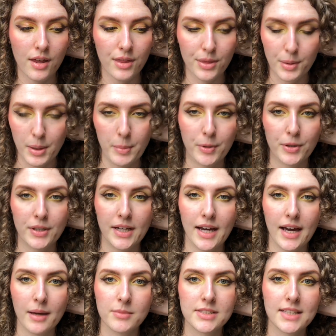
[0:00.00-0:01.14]
3 more
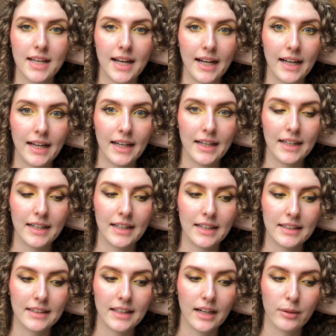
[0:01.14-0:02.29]
times,
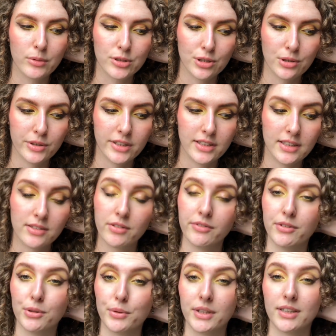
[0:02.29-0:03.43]
and I was already
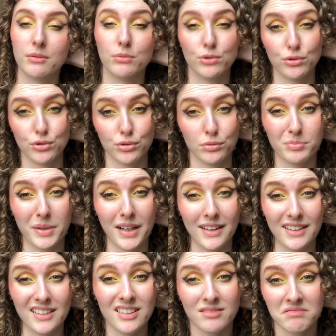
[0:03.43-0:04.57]
reviewing the Moonshroom
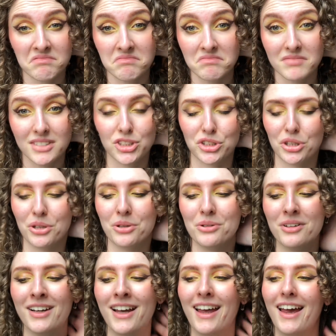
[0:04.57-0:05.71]
palette. So
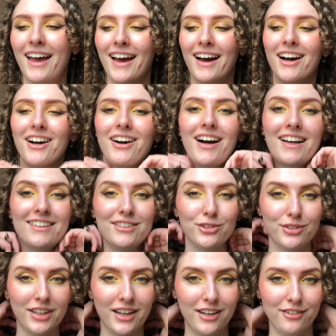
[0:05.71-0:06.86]
I don't
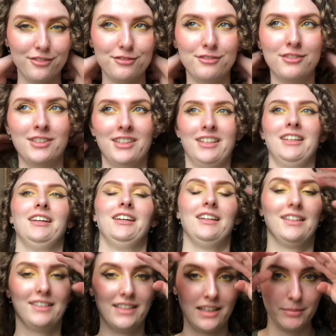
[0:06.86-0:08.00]
have
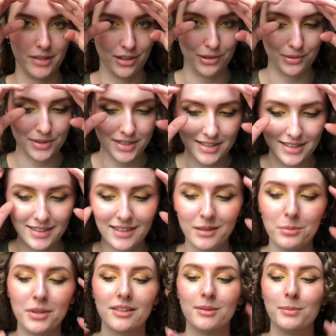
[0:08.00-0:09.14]
that many uses in them
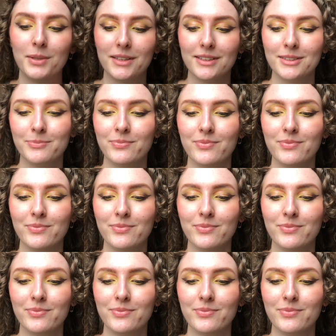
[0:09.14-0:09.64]
yet, but